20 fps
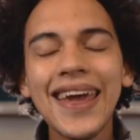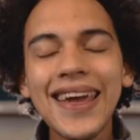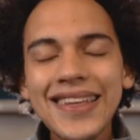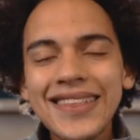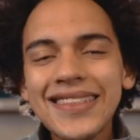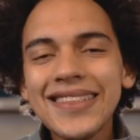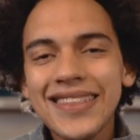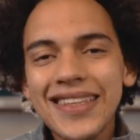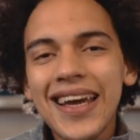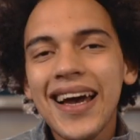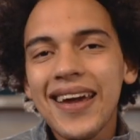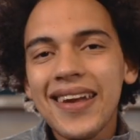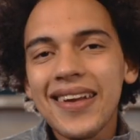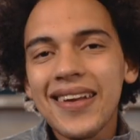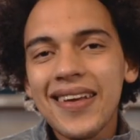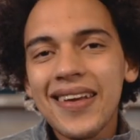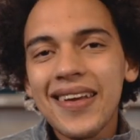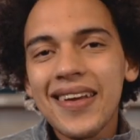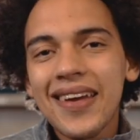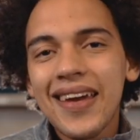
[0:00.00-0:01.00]
it's tiny.
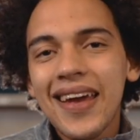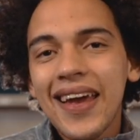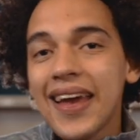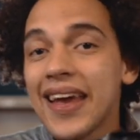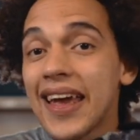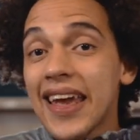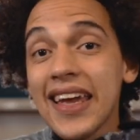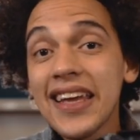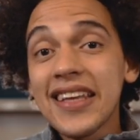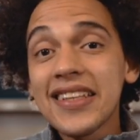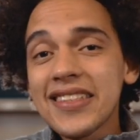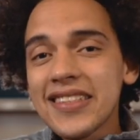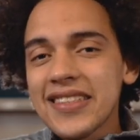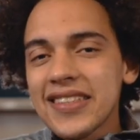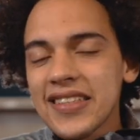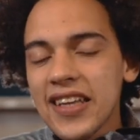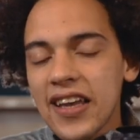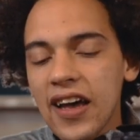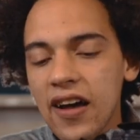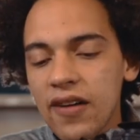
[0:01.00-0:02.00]

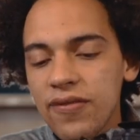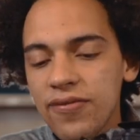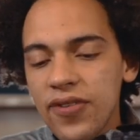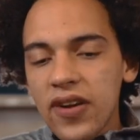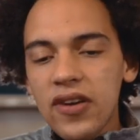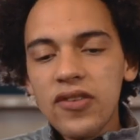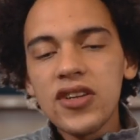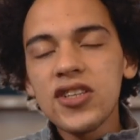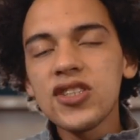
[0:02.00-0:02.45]
It's a very